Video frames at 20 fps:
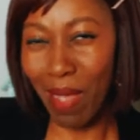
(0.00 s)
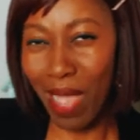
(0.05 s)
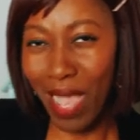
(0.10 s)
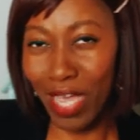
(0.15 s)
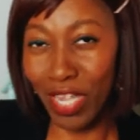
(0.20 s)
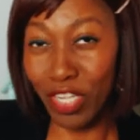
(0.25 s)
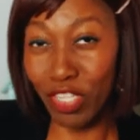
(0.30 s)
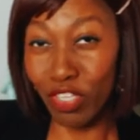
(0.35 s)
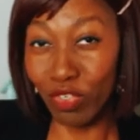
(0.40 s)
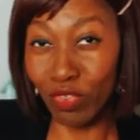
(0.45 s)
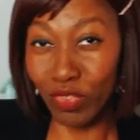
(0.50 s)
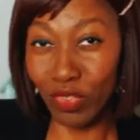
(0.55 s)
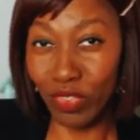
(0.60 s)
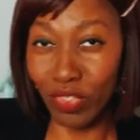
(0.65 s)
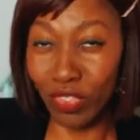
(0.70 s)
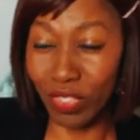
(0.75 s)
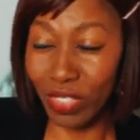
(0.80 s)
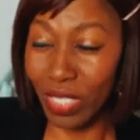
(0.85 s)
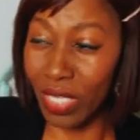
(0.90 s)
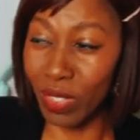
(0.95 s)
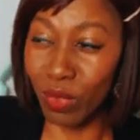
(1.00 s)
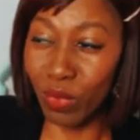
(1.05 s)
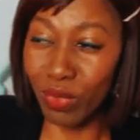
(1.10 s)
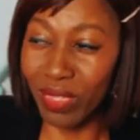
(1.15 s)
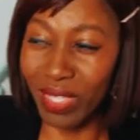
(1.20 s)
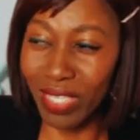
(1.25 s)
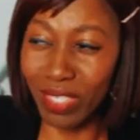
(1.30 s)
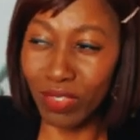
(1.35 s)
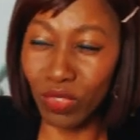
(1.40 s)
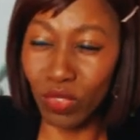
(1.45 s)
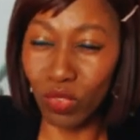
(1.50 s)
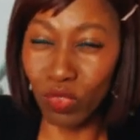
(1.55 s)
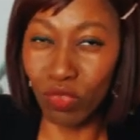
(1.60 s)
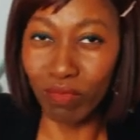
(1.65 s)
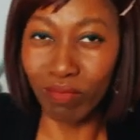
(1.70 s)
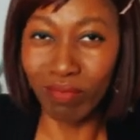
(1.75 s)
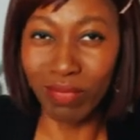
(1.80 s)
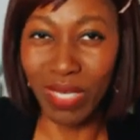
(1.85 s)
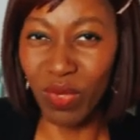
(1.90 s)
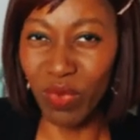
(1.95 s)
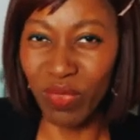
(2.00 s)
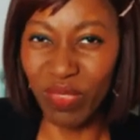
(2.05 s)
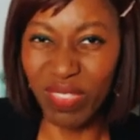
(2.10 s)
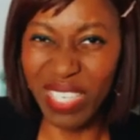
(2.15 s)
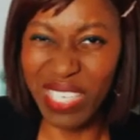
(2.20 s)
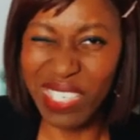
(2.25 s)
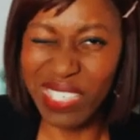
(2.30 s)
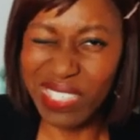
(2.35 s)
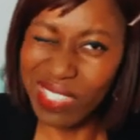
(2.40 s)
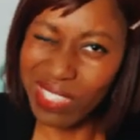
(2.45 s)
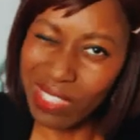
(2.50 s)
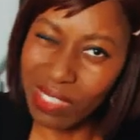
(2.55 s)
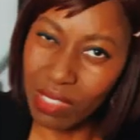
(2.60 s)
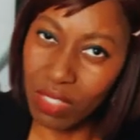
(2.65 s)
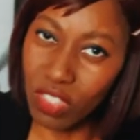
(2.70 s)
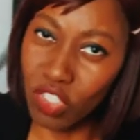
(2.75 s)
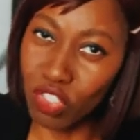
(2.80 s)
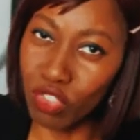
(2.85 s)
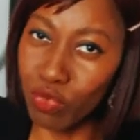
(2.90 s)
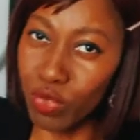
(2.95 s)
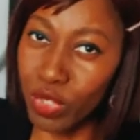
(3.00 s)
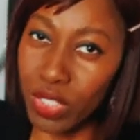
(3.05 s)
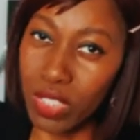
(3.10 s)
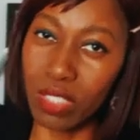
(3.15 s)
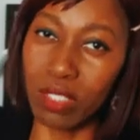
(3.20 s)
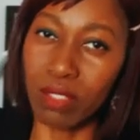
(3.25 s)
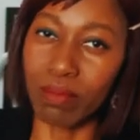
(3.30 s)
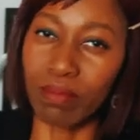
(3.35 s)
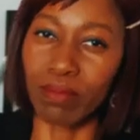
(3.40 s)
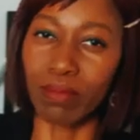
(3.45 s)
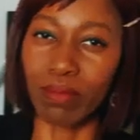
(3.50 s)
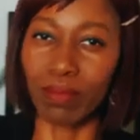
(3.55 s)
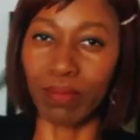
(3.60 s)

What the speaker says: adios. I don't think so. I don't think you're real.